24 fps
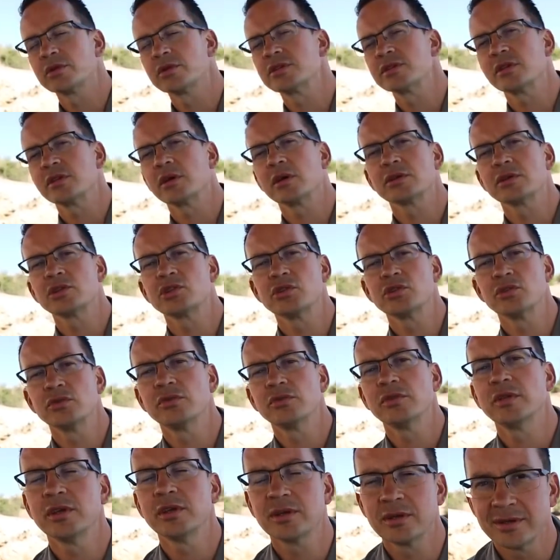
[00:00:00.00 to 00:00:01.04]
you start
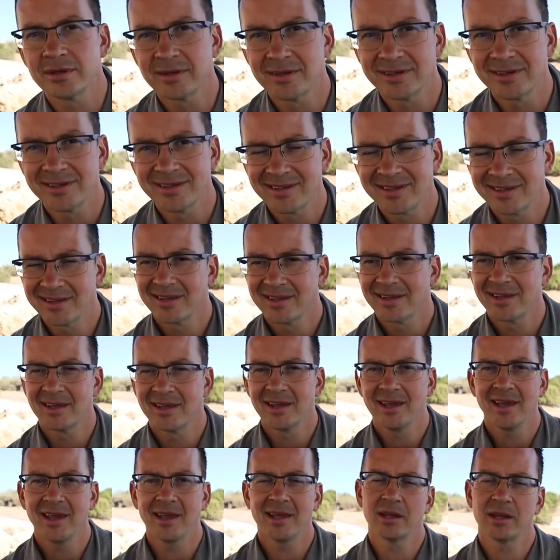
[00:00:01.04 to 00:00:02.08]
shooting,
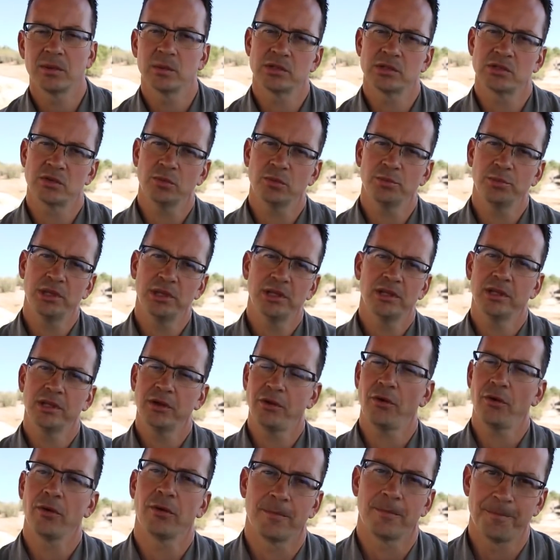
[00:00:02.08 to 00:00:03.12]
and it was completely
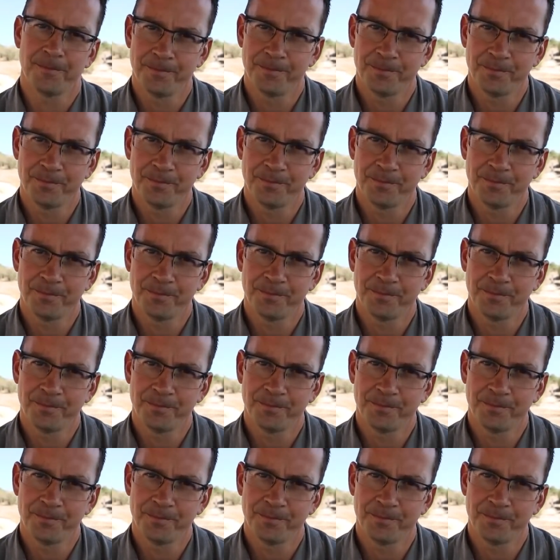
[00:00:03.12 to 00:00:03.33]
wrong.